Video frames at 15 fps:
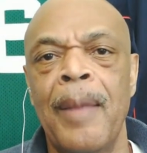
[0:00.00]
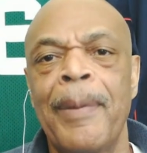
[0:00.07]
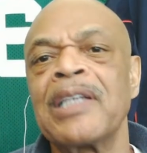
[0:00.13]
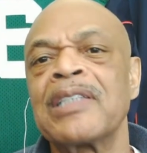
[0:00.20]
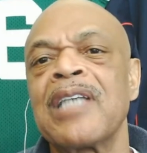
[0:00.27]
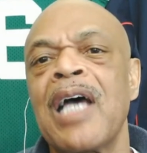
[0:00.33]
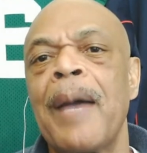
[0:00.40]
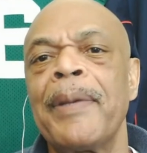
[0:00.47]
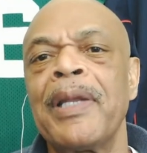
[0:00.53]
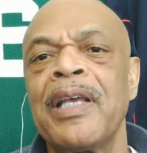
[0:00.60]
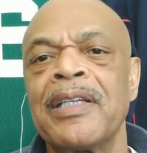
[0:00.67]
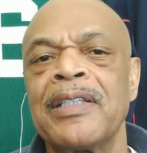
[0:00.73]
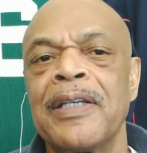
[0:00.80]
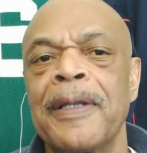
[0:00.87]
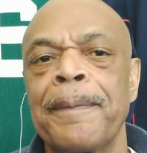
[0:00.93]
By the time it
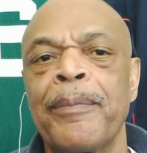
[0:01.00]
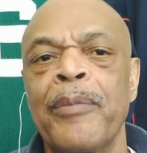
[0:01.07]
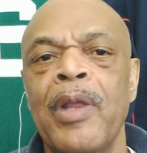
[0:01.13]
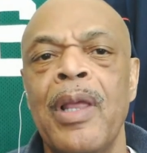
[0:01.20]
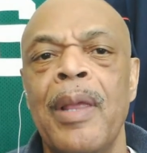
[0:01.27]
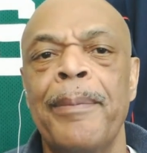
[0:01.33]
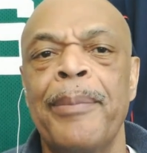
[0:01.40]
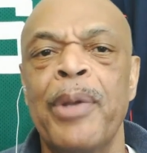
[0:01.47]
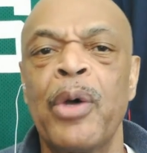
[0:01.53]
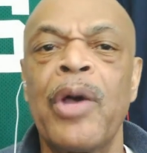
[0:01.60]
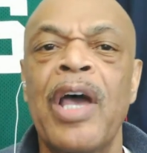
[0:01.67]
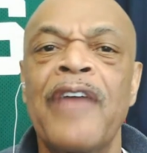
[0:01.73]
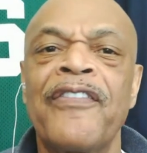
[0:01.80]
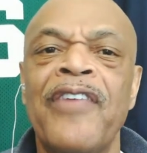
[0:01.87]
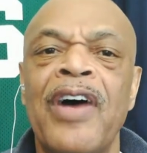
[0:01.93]
ended, Bill
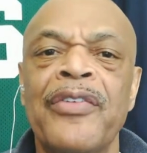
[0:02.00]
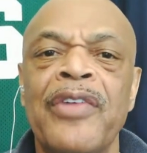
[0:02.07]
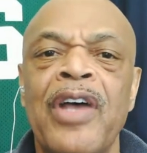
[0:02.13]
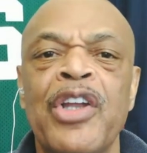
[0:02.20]
had found